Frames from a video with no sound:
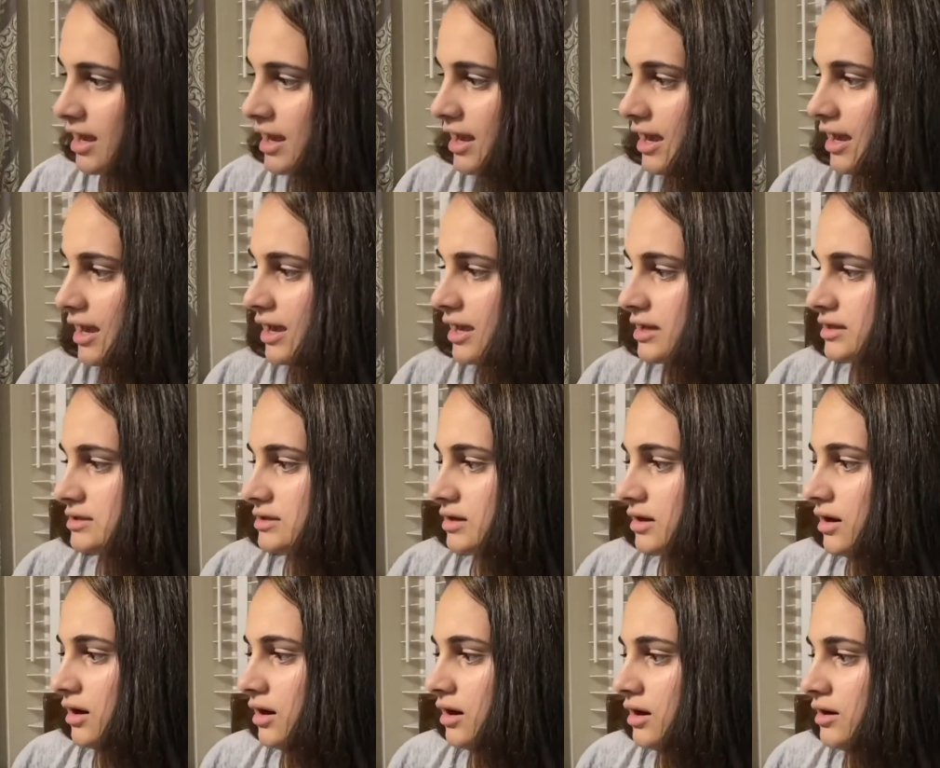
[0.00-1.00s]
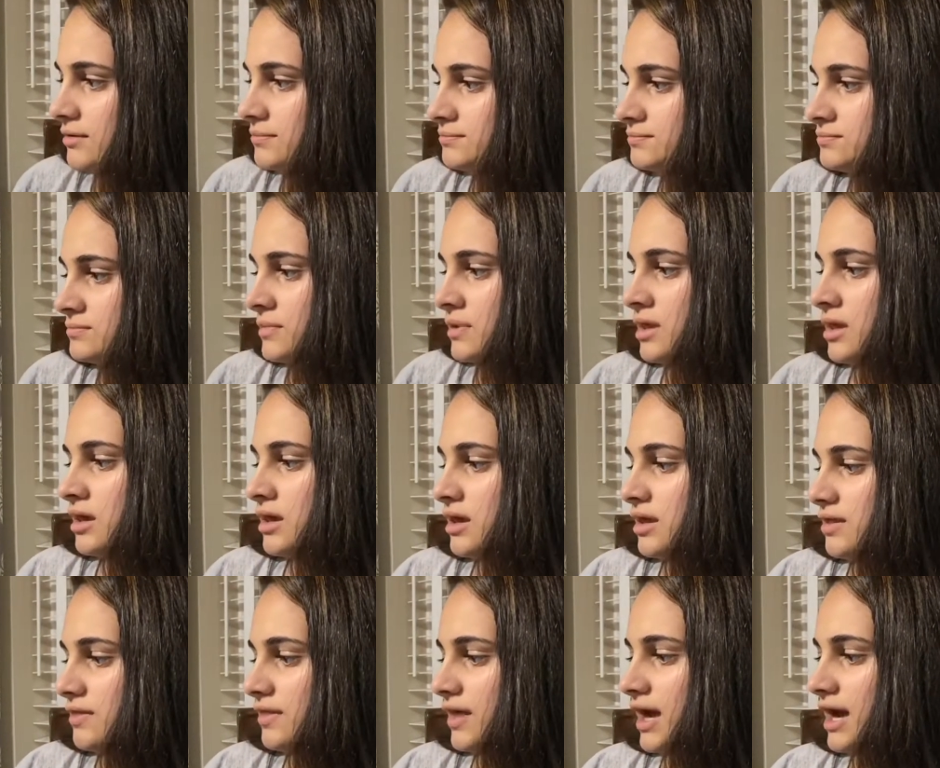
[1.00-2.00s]
And
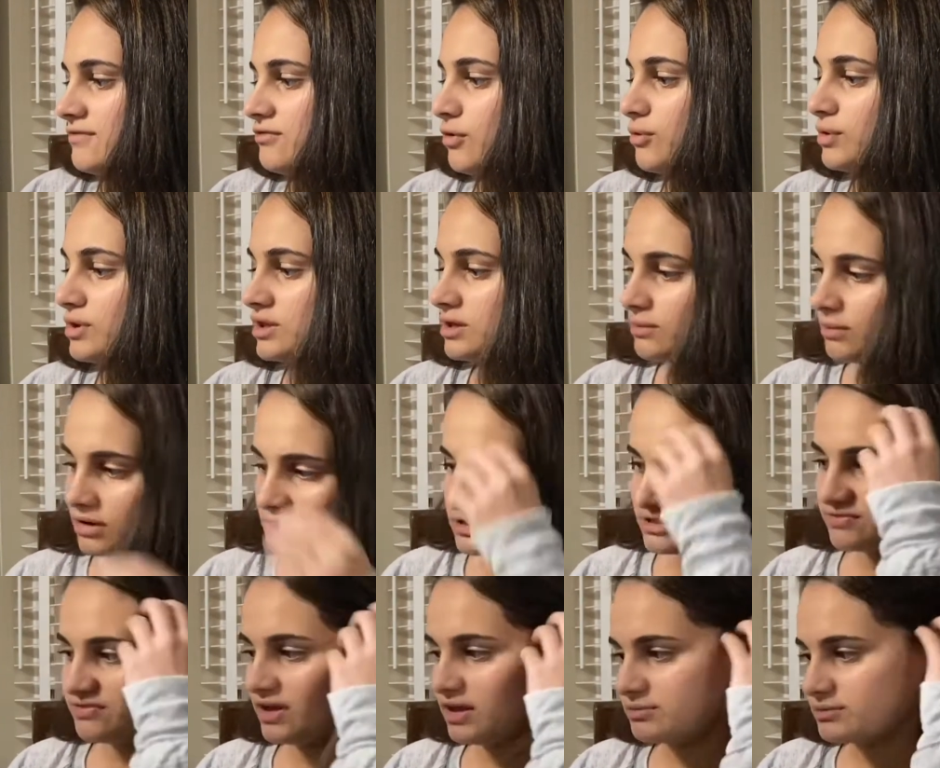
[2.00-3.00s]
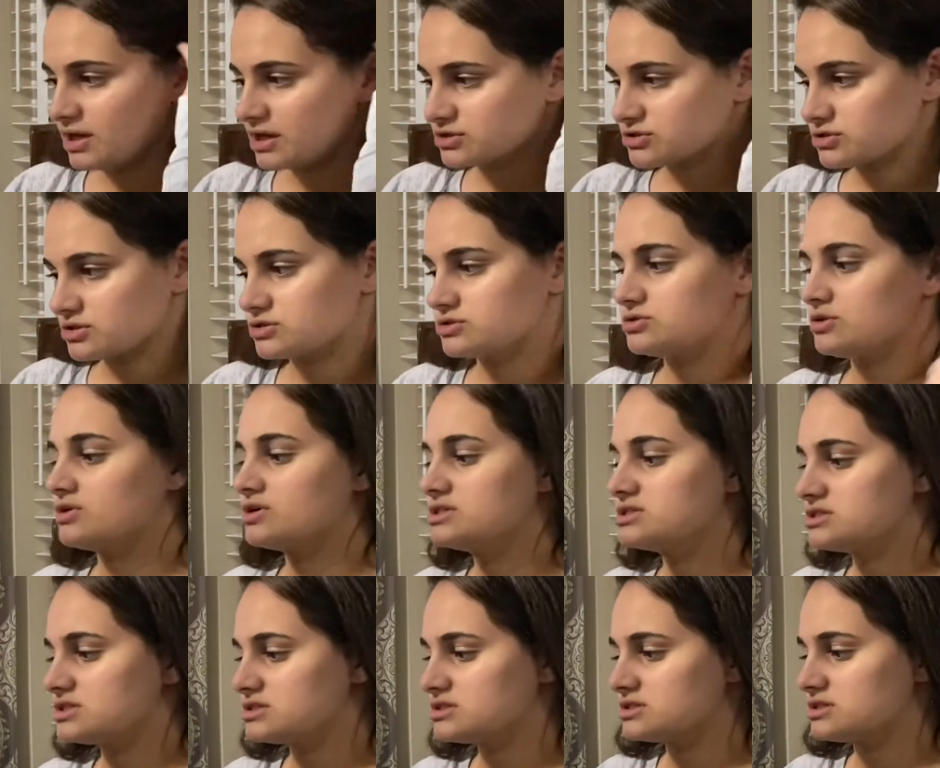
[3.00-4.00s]
they have a really well-developed excretory
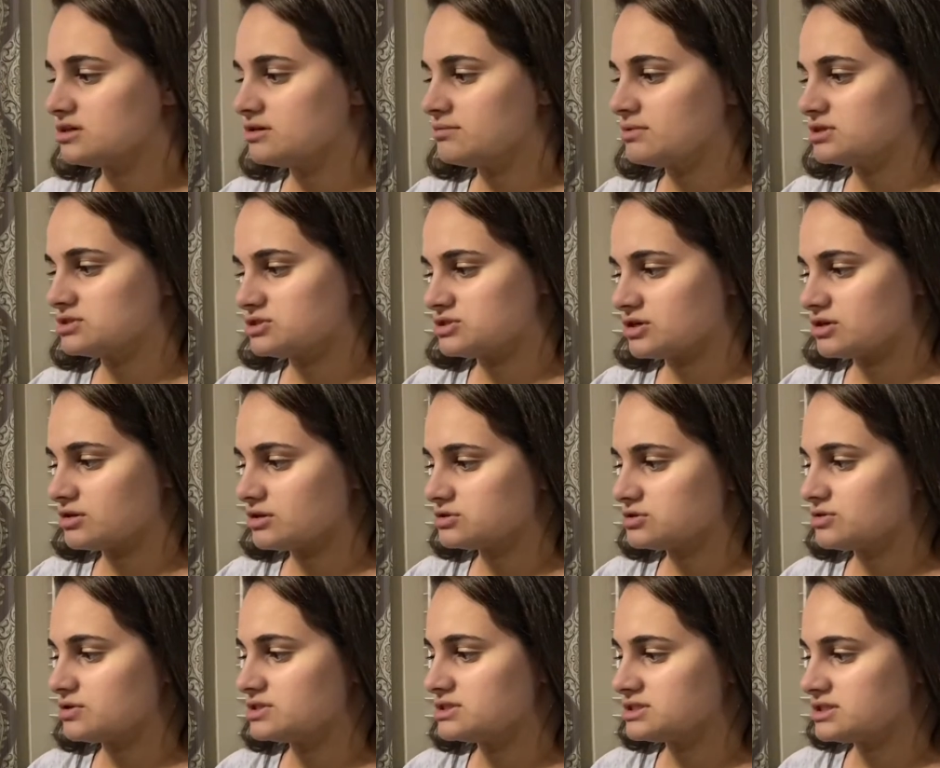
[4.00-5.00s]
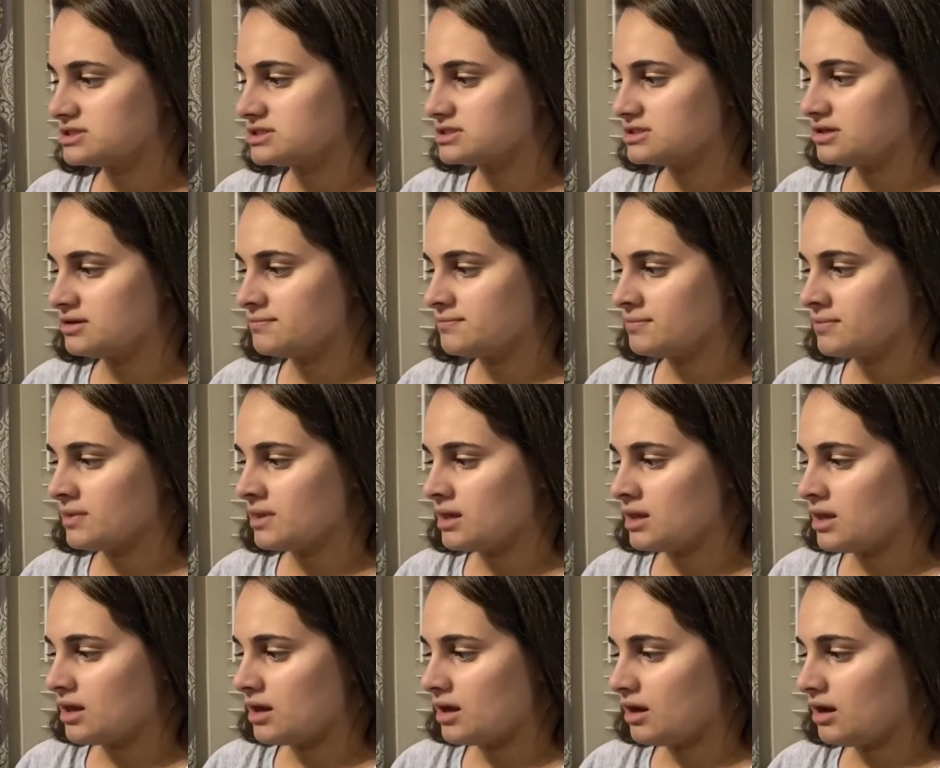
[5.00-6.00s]
system and circulatory system,
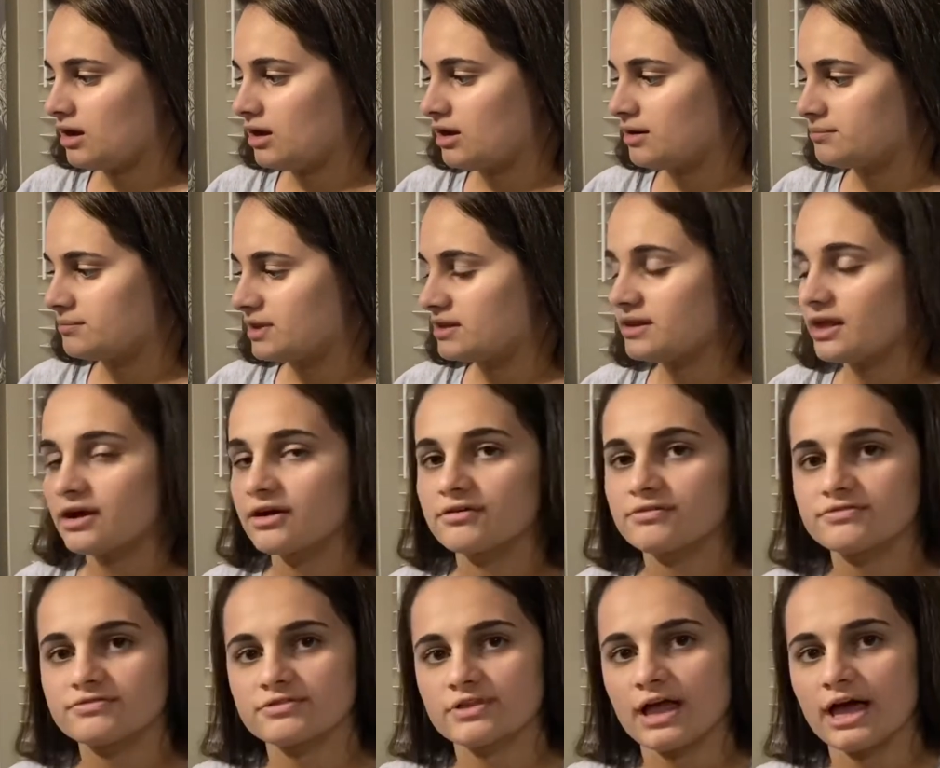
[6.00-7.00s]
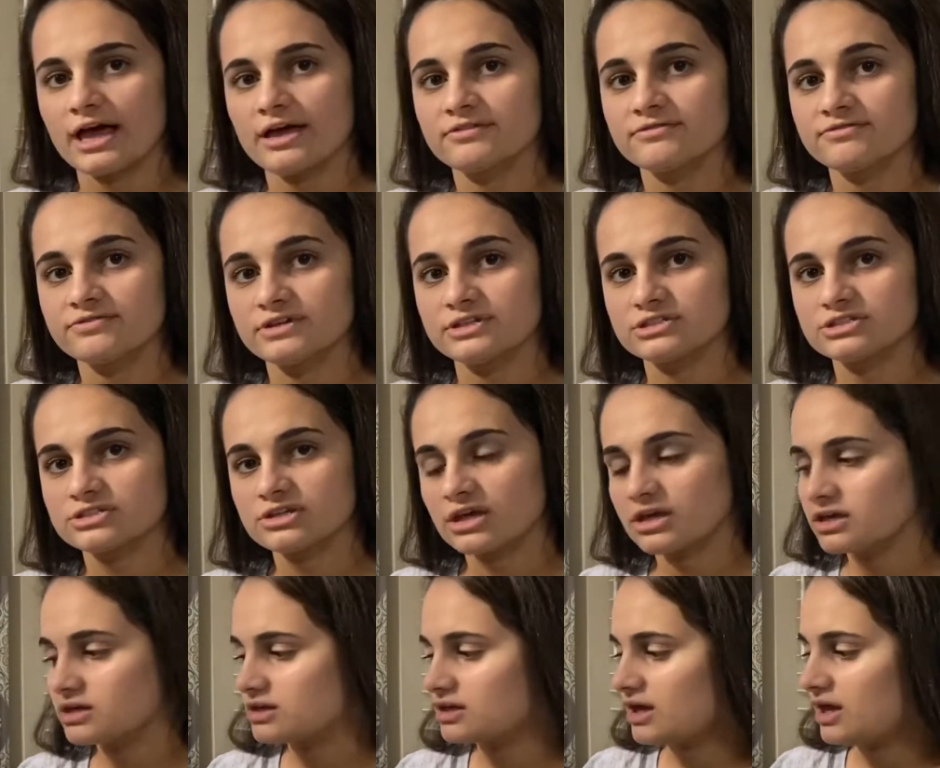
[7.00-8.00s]
and they are flat and
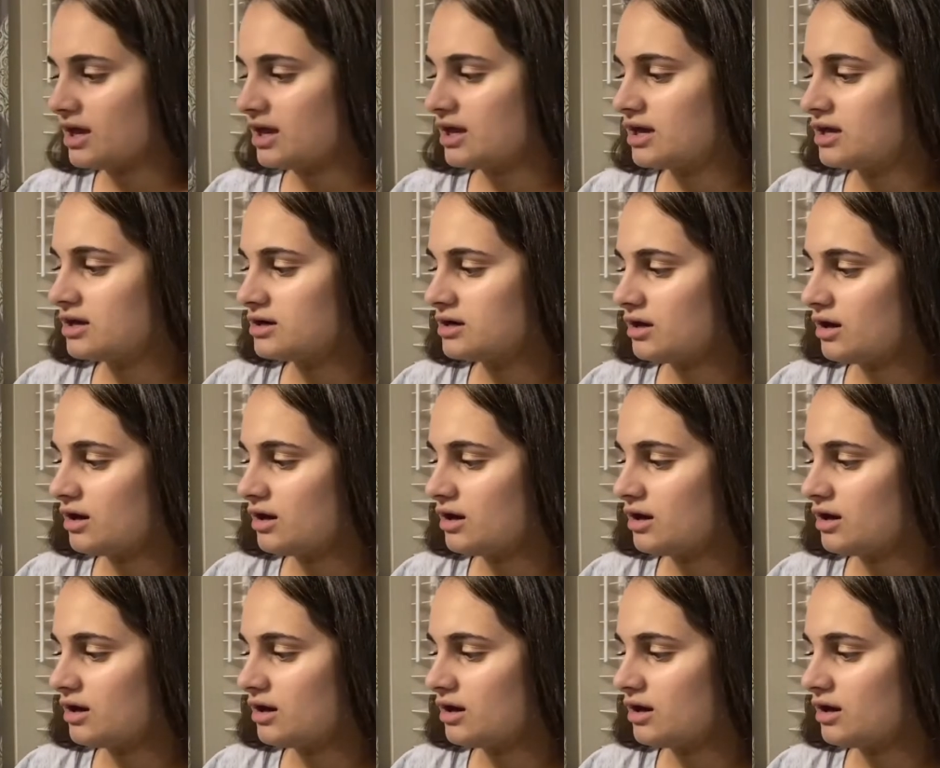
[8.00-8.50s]
fish-like, and